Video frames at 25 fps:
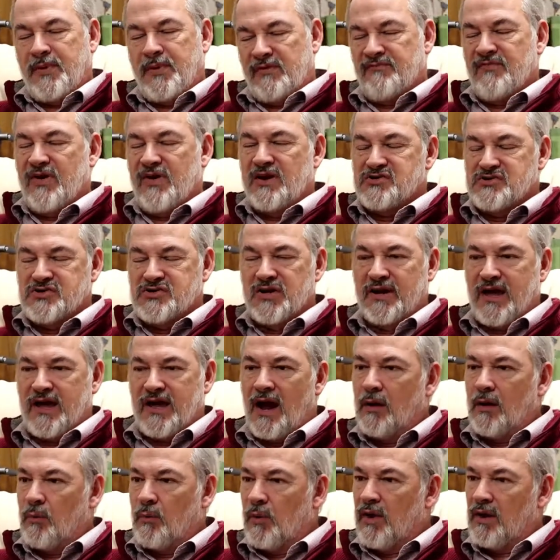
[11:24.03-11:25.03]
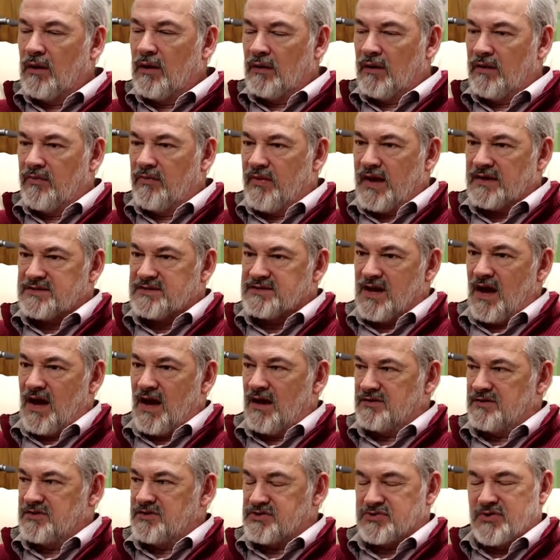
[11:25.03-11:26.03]
but eventually I will, and that's
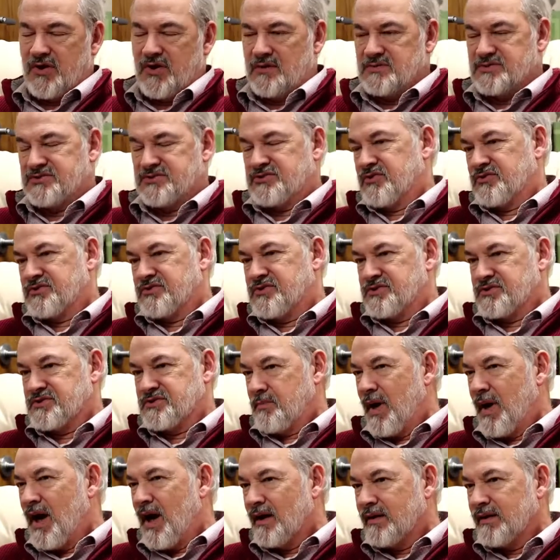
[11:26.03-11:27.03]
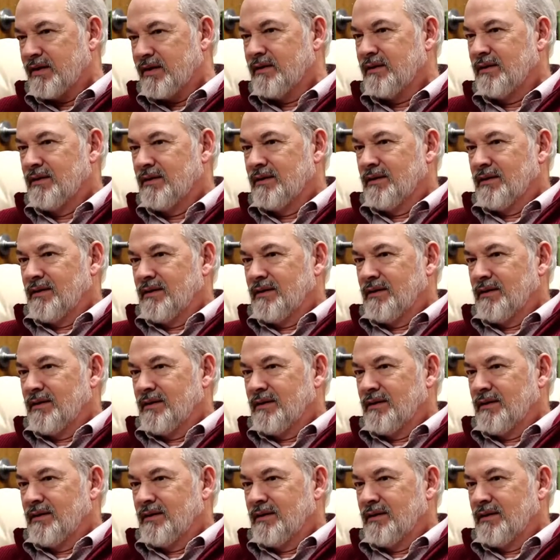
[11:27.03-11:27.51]
God describes church as a body.